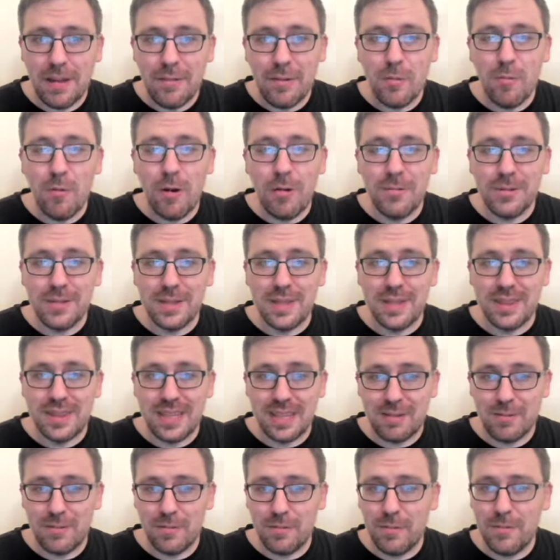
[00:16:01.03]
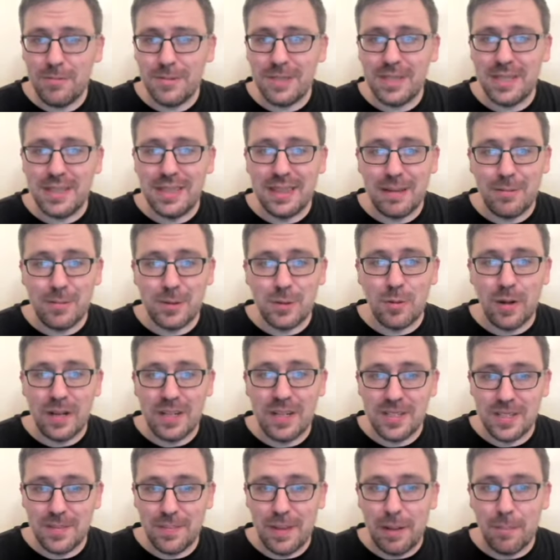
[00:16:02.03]
mean, what was the thing that was
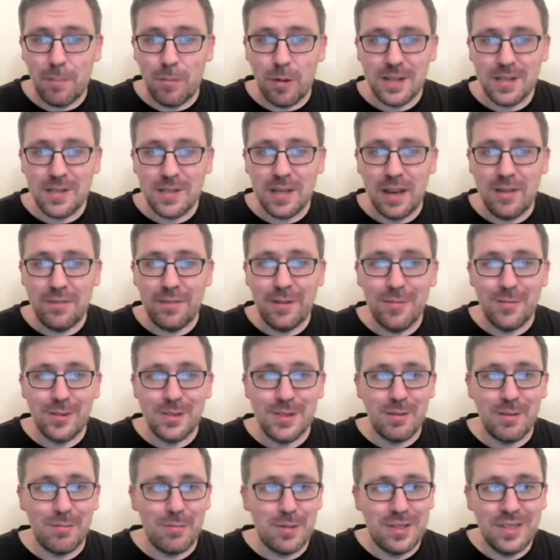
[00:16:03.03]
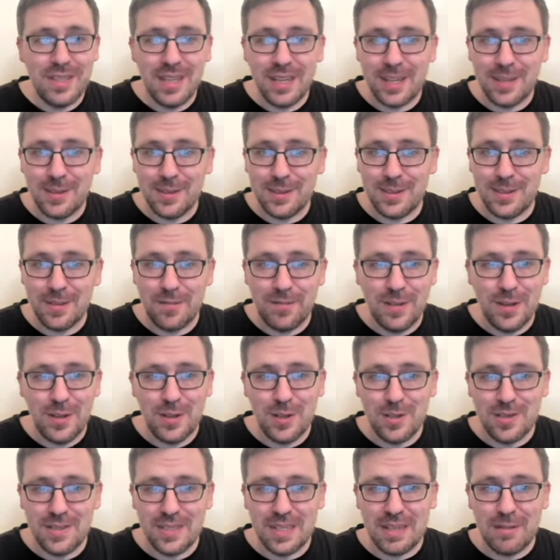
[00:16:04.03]
greatest about Bryce Huff? It was the ridiculous
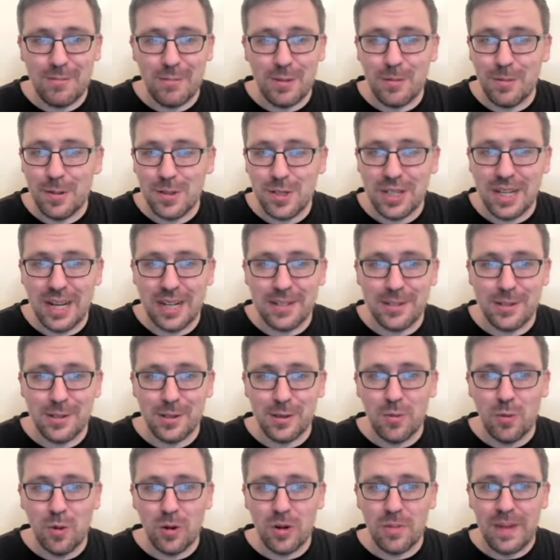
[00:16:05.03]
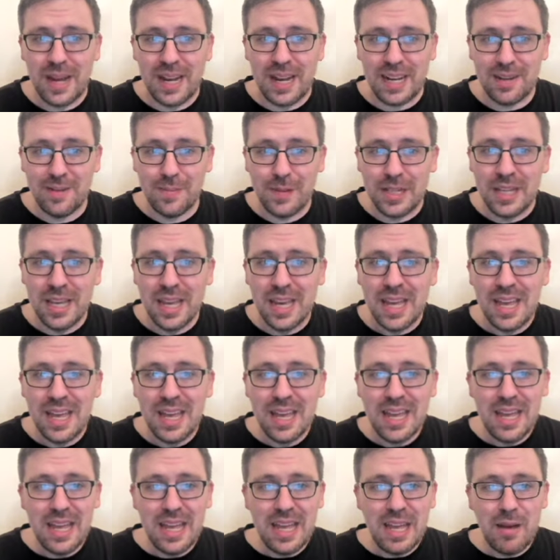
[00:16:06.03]
efficiency with which he got to the quarterback. I mean,
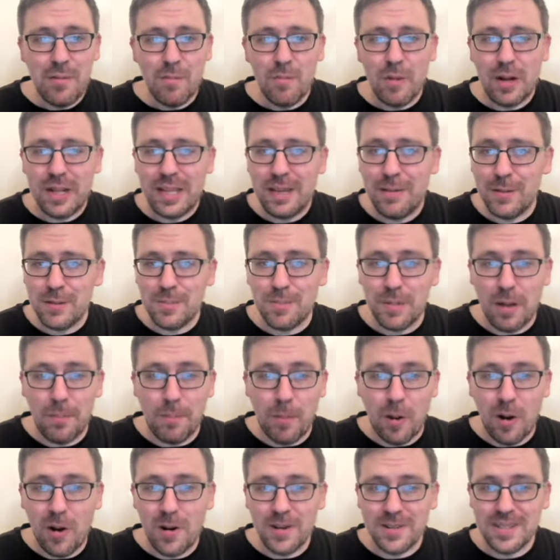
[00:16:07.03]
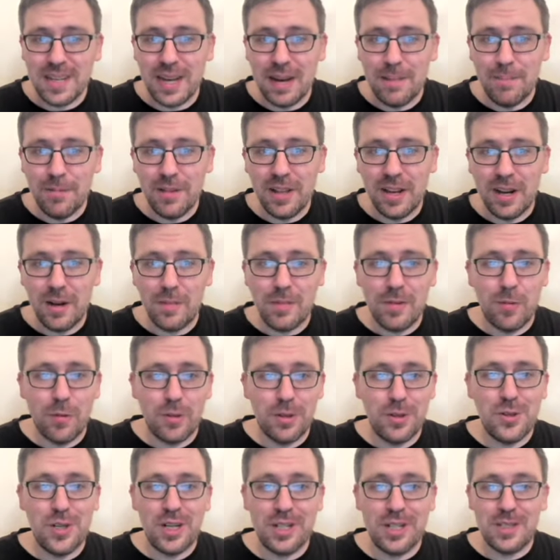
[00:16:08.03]
when he was a part-time player before
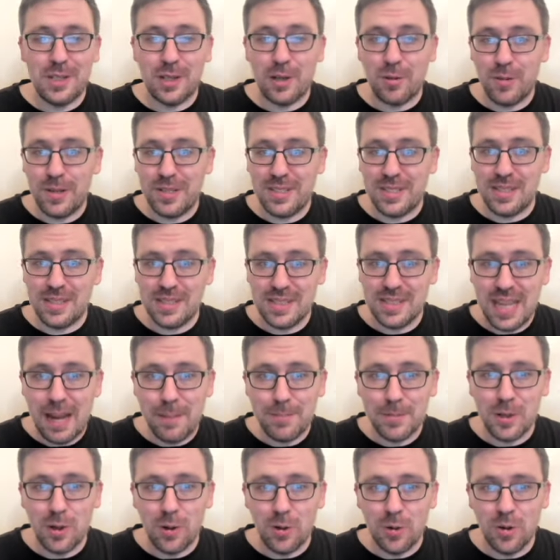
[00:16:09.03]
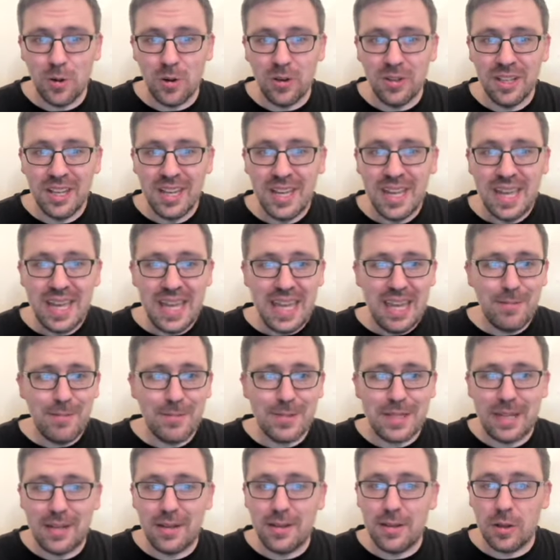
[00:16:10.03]
the Jets increased his snap total, he
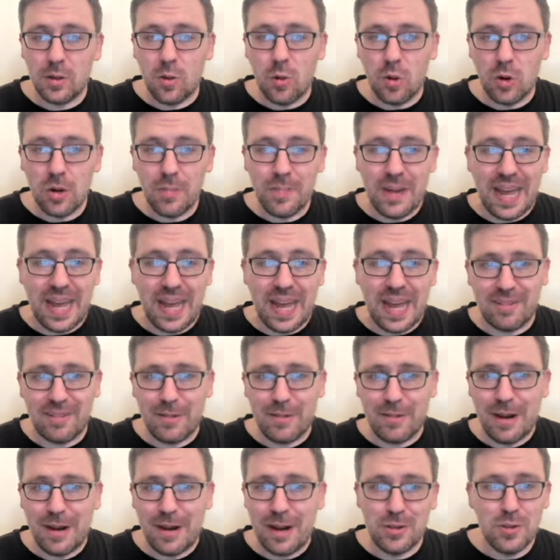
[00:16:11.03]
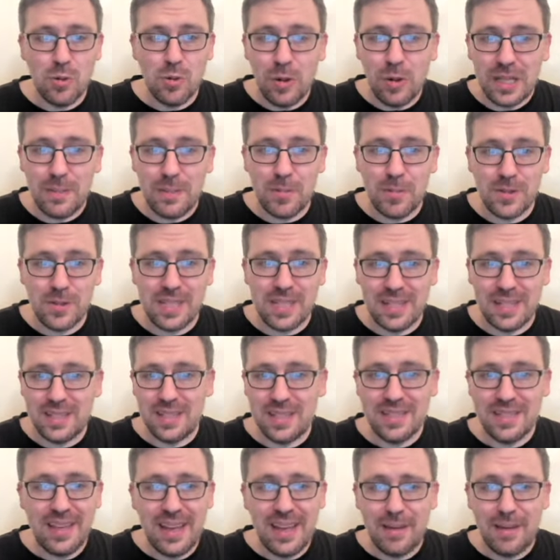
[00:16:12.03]
was getting to the quarterback around
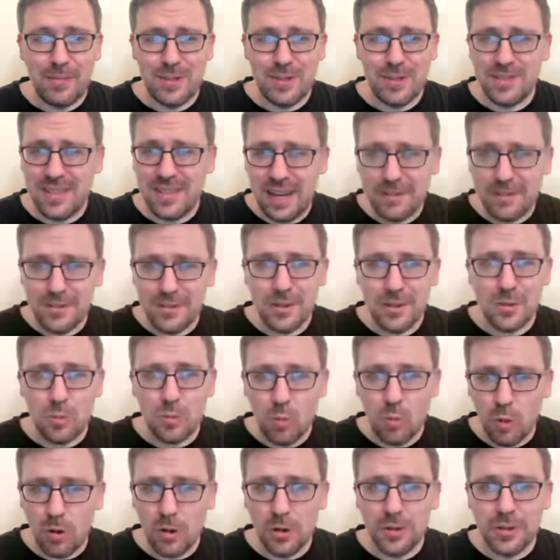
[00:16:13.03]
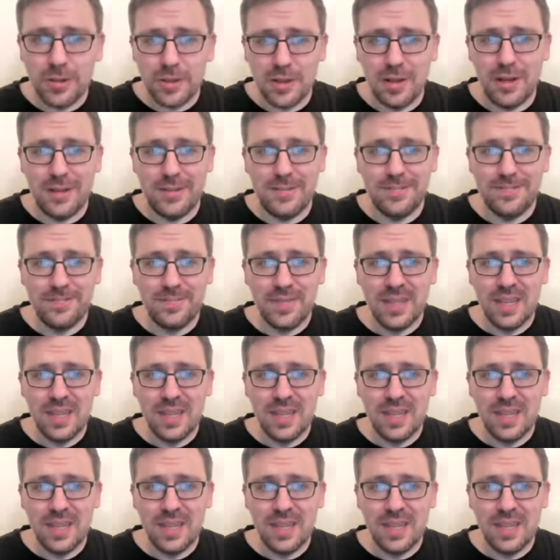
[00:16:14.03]
20% of the time, which is out of this world good.